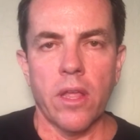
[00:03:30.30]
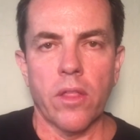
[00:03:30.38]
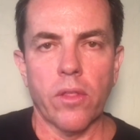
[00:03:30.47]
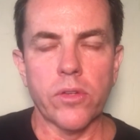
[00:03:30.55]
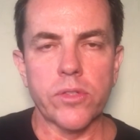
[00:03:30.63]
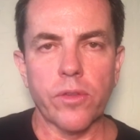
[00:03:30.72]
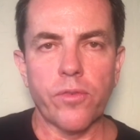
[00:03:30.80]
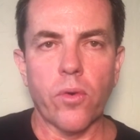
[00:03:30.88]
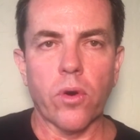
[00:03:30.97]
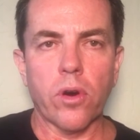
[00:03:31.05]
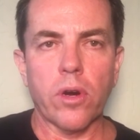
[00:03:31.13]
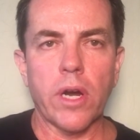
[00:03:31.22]
those are the
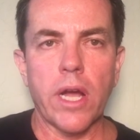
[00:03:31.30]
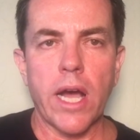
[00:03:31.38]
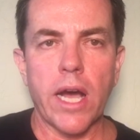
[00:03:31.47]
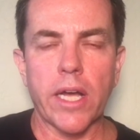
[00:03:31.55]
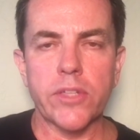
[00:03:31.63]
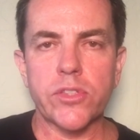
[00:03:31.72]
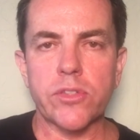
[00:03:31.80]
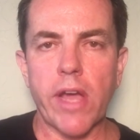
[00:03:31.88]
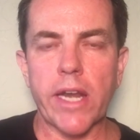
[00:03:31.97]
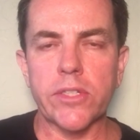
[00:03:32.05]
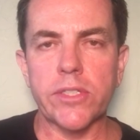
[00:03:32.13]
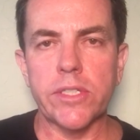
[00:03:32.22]
4
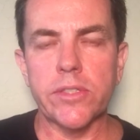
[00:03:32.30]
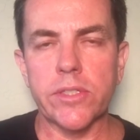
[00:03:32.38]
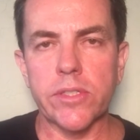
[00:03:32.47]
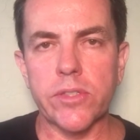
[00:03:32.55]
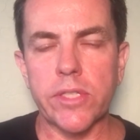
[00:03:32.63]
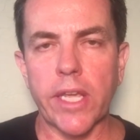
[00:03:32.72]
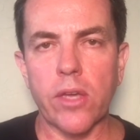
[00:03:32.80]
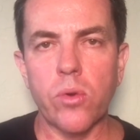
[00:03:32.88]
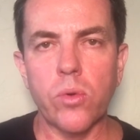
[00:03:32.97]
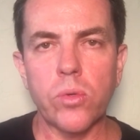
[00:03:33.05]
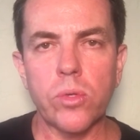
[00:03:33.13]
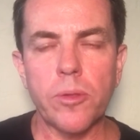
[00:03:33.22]
strategies to stay
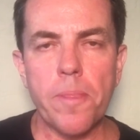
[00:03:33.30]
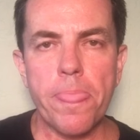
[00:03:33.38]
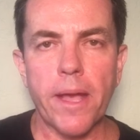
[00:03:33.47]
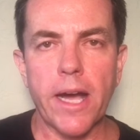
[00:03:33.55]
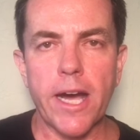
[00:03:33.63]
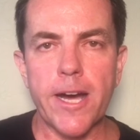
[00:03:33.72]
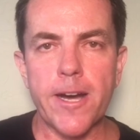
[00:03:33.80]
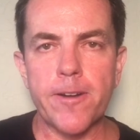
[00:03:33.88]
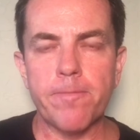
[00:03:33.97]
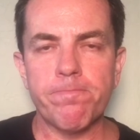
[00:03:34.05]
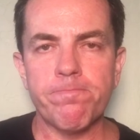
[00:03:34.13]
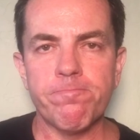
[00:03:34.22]
cool.
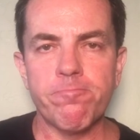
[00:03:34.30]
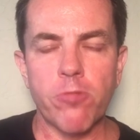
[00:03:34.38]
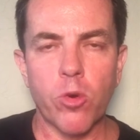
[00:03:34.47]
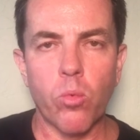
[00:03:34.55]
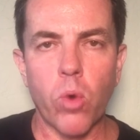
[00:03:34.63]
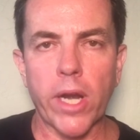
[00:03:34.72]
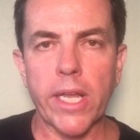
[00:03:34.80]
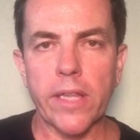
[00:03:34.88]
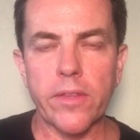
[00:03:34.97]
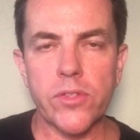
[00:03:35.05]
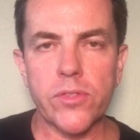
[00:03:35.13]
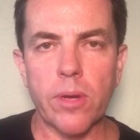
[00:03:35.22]
Running
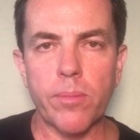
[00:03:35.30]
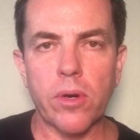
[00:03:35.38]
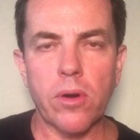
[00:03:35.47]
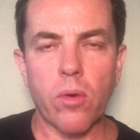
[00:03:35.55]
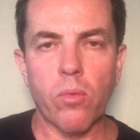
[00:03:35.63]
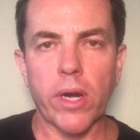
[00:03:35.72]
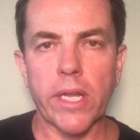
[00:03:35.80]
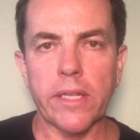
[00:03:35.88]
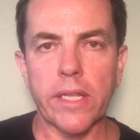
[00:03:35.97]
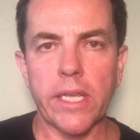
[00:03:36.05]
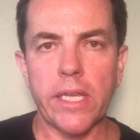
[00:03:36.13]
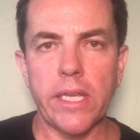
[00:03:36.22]
in the summer, running
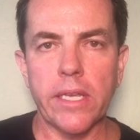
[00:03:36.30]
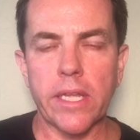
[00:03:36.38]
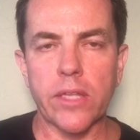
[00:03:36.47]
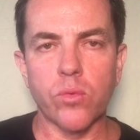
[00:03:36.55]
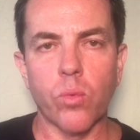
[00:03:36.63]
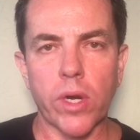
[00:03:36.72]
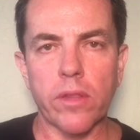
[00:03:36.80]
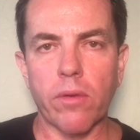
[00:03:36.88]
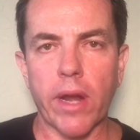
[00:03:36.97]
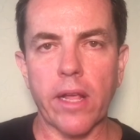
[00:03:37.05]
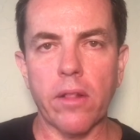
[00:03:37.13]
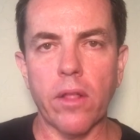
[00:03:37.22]
in the heat, is wear the
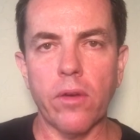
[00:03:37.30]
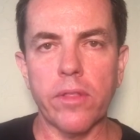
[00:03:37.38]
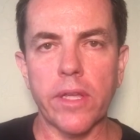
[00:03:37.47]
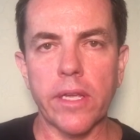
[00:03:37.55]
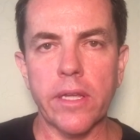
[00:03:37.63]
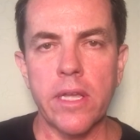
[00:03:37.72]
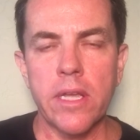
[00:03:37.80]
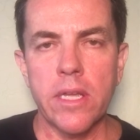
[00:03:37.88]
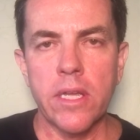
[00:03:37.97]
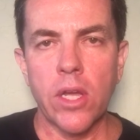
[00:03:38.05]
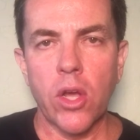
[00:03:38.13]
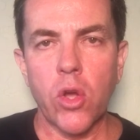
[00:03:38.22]
right clothing,
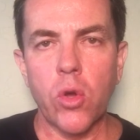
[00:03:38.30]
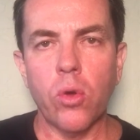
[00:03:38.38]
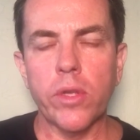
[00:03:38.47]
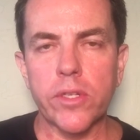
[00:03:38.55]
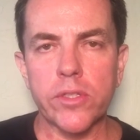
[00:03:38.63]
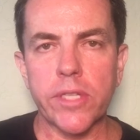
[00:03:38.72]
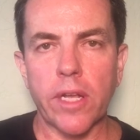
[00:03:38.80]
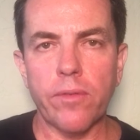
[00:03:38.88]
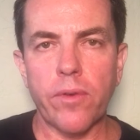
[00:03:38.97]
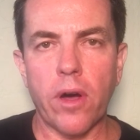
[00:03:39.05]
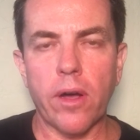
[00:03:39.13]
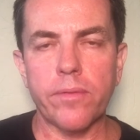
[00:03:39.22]
cool
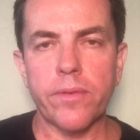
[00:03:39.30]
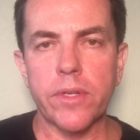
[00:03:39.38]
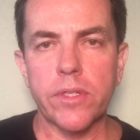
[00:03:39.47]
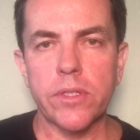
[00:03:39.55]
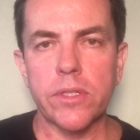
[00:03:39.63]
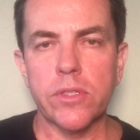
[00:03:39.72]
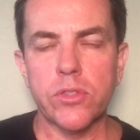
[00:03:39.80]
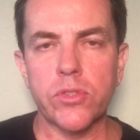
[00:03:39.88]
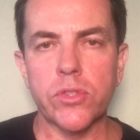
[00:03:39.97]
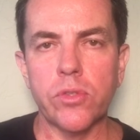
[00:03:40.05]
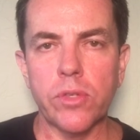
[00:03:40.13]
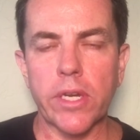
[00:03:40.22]
yourself off
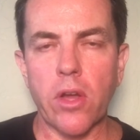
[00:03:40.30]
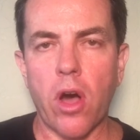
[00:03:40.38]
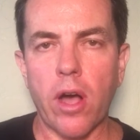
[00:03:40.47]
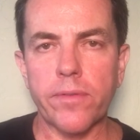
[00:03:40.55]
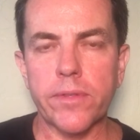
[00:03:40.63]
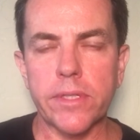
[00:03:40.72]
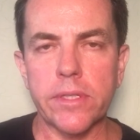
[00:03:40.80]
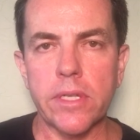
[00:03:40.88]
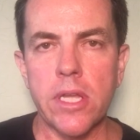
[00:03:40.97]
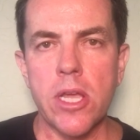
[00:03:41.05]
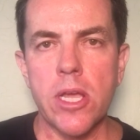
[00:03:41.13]
soon and often,